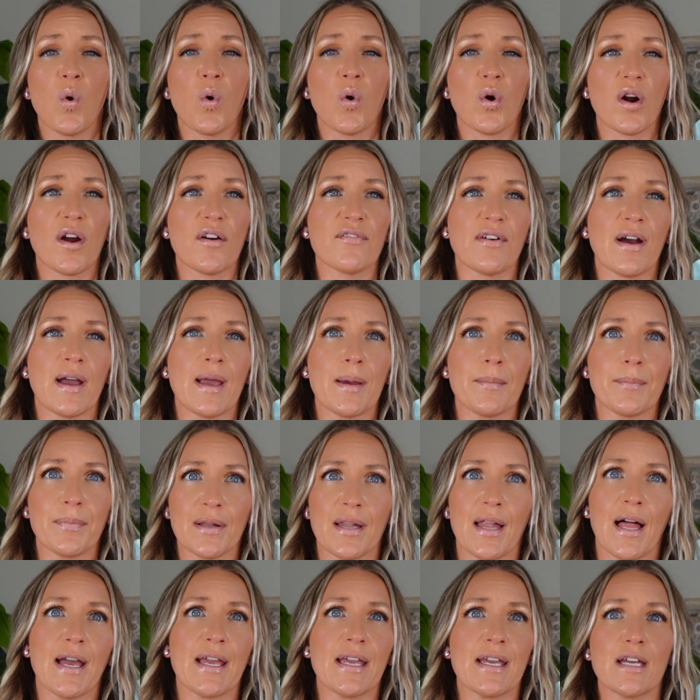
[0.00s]
or if I
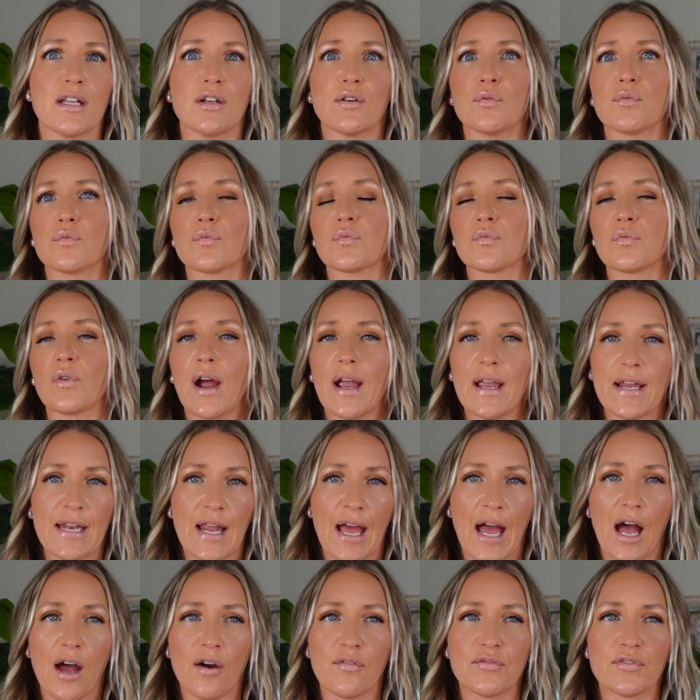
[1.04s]
apply it right
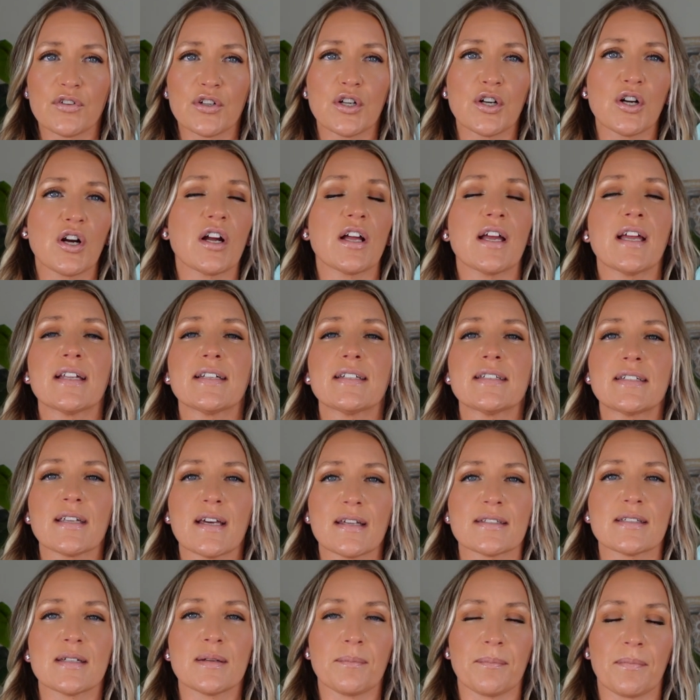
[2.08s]
after, it
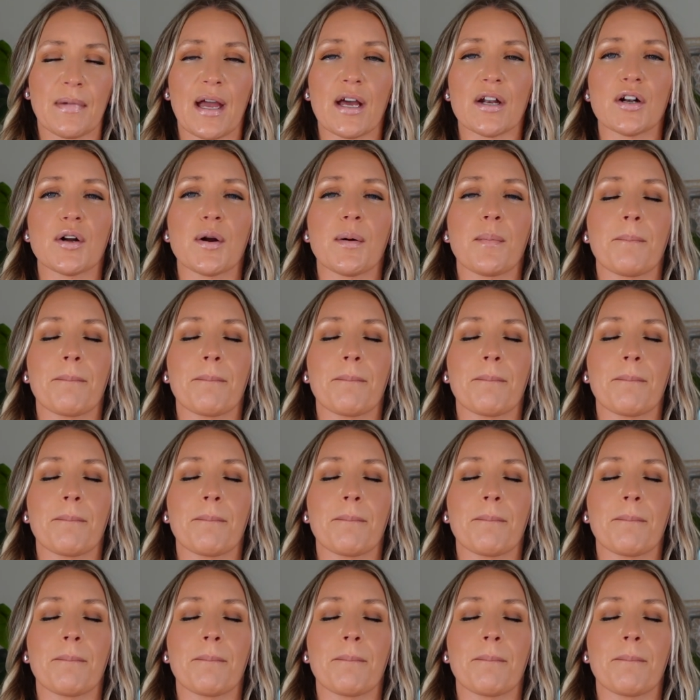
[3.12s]
doesn't matter.